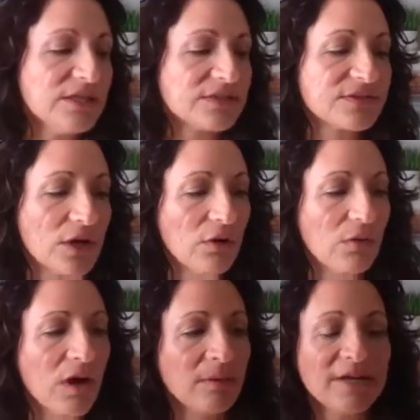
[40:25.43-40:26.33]

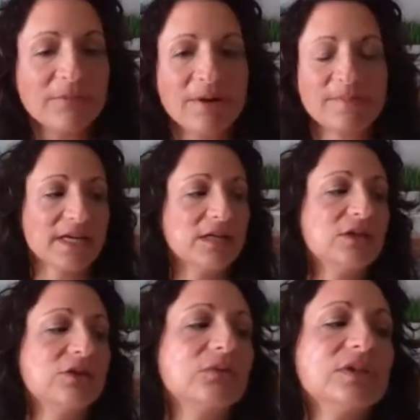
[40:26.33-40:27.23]
So on my website,
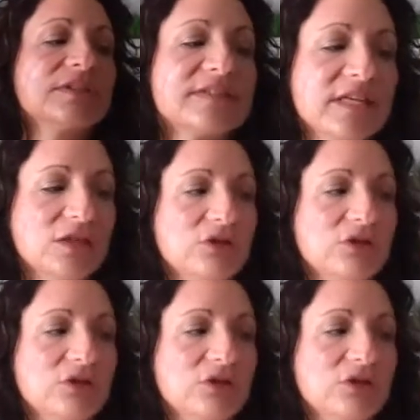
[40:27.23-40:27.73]
you will see,